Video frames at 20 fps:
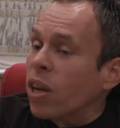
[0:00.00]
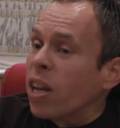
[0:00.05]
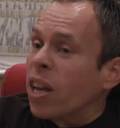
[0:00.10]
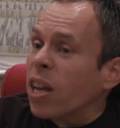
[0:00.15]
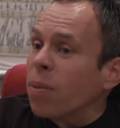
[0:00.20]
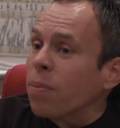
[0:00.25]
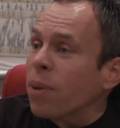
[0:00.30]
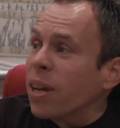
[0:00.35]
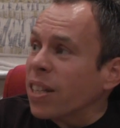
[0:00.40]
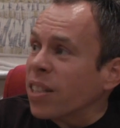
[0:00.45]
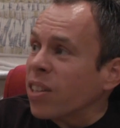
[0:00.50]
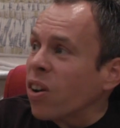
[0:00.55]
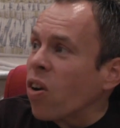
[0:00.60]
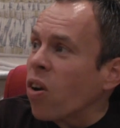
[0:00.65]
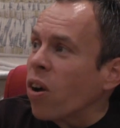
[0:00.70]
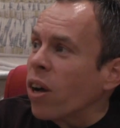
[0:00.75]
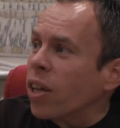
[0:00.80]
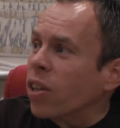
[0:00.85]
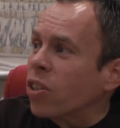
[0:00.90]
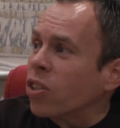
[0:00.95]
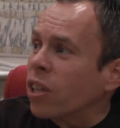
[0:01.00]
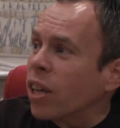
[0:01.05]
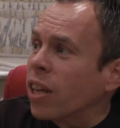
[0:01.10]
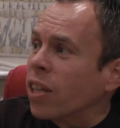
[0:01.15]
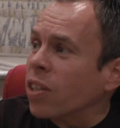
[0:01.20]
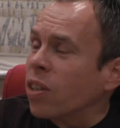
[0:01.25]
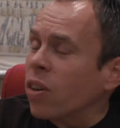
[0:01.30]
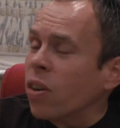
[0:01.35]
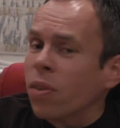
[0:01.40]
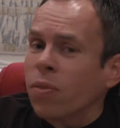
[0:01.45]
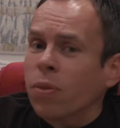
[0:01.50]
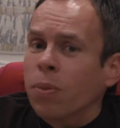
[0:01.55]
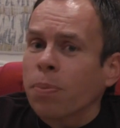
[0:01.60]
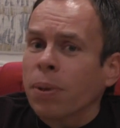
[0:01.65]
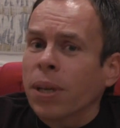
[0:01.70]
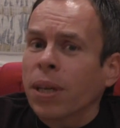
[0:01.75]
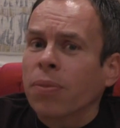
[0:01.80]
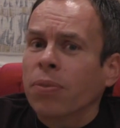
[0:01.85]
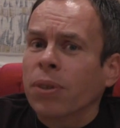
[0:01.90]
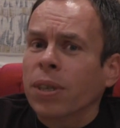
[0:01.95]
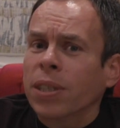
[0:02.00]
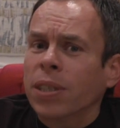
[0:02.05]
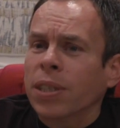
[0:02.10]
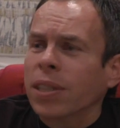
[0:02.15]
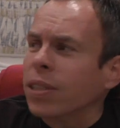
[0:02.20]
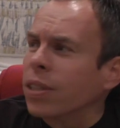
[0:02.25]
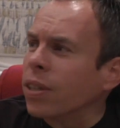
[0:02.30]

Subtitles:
And then he may die because you can die from pig feces,